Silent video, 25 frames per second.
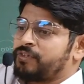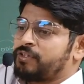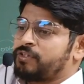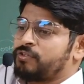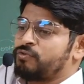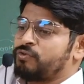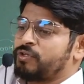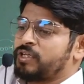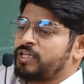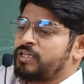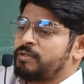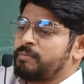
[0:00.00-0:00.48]

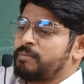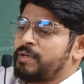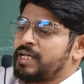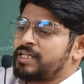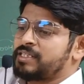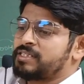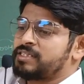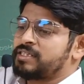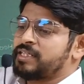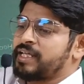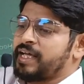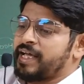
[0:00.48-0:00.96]
You can
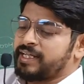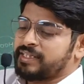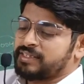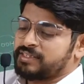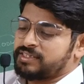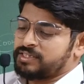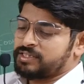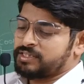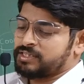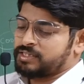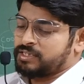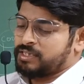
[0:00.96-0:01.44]
imagine the
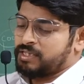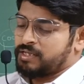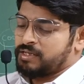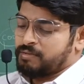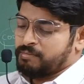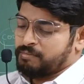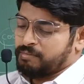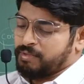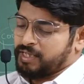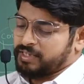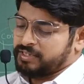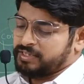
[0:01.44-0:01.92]
axis
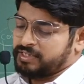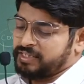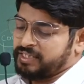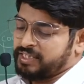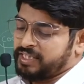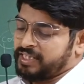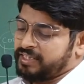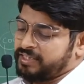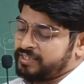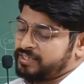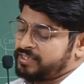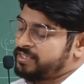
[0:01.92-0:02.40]
passing
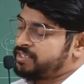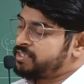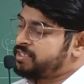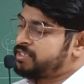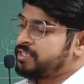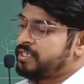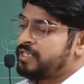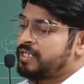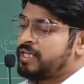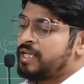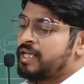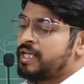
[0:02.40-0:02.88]
like
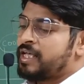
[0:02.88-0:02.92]
this.